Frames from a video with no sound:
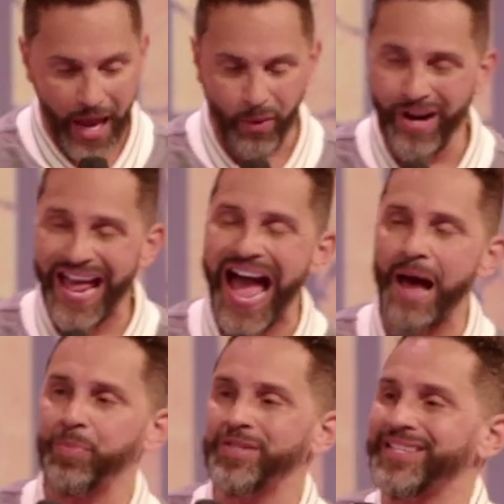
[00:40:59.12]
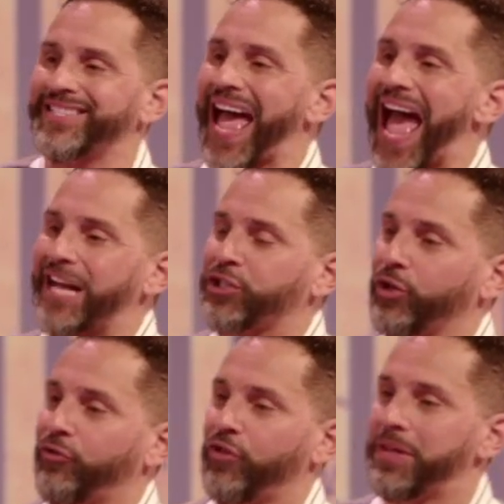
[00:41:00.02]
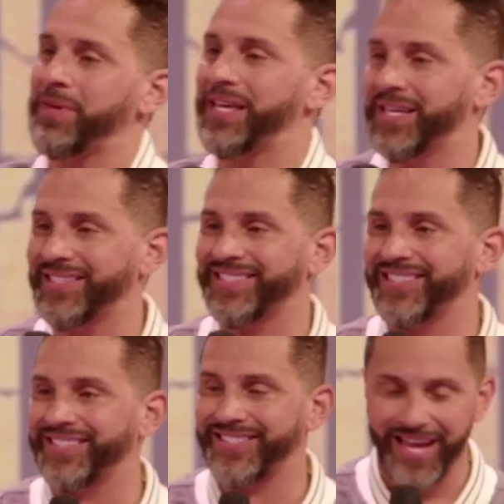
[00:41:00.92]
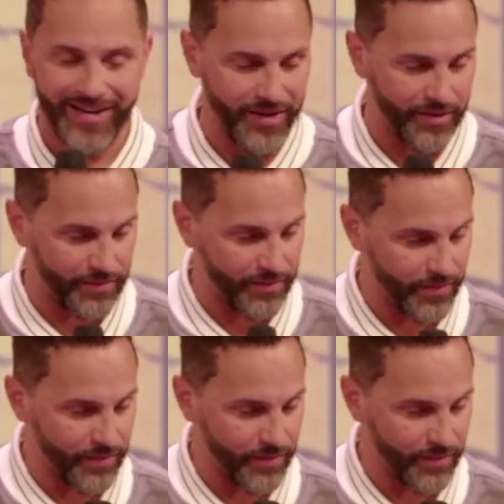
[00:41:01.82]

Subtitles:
And what happens is atrophy begins to set in.